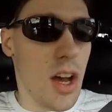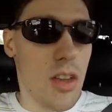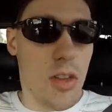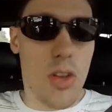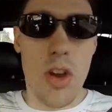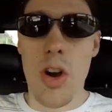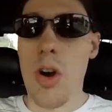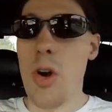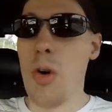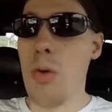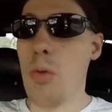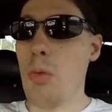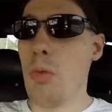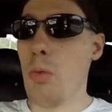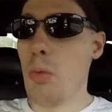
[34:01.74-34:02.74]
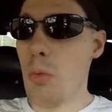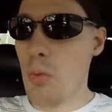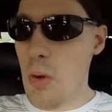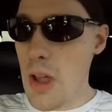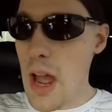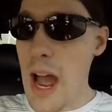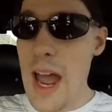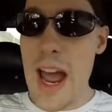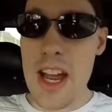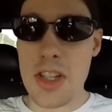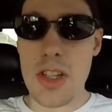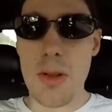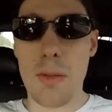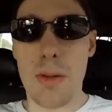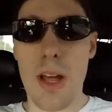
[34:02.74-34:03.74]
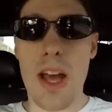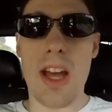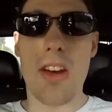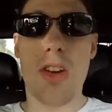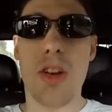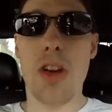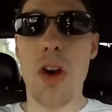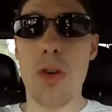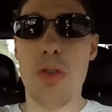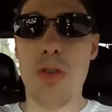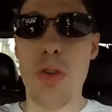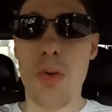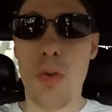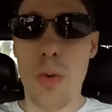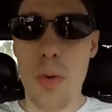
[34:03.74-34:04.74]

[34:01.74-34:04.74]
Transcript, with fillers: so we I actually plan to go to